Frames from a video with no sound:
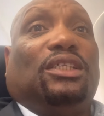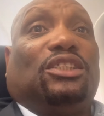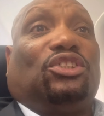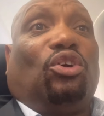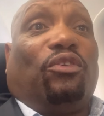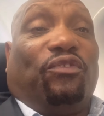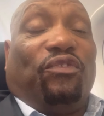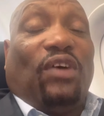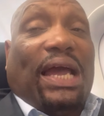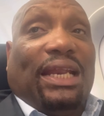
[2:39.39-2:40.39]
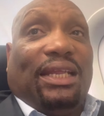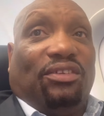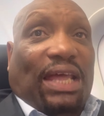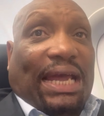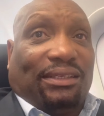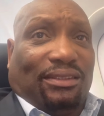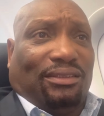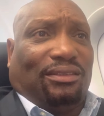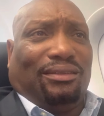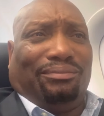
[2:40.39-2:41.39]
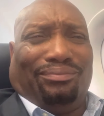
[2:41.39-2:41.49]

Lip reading: start fining these actors